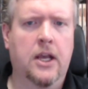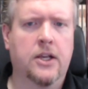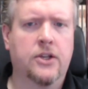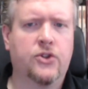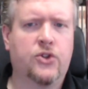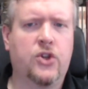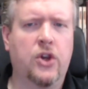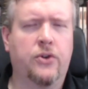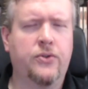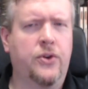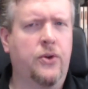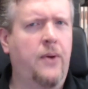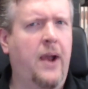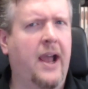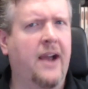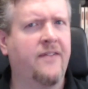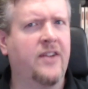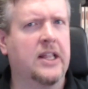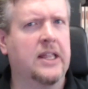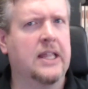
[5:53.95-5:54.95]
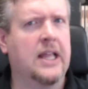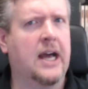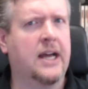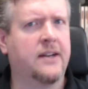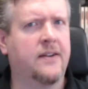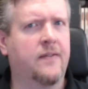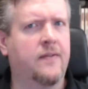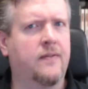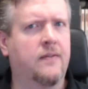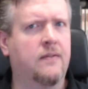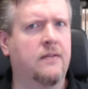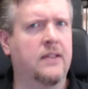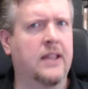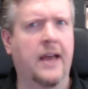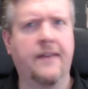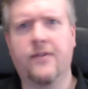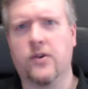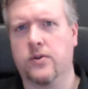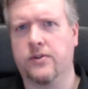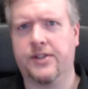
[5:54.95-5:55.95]
So you have a lot of
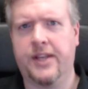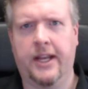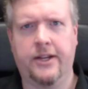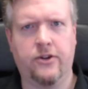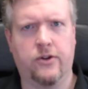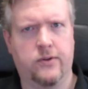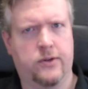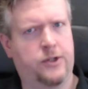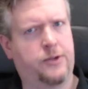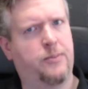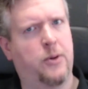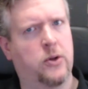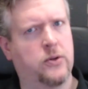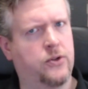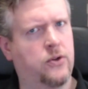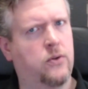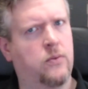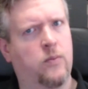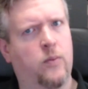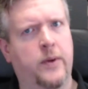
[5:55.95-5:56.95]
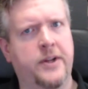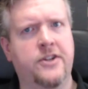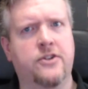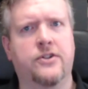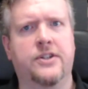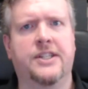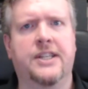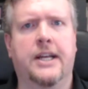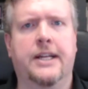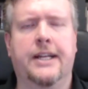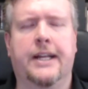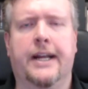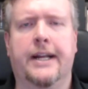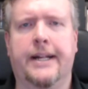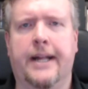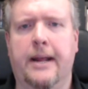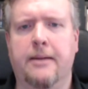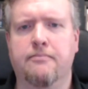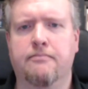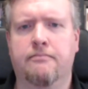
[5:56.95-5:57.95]
levers at your disposal when you're designing
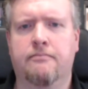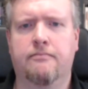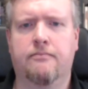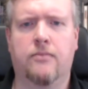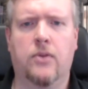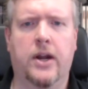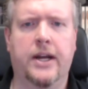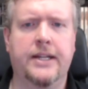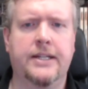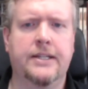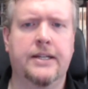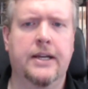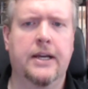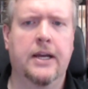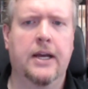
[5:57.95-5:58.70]
a game, right?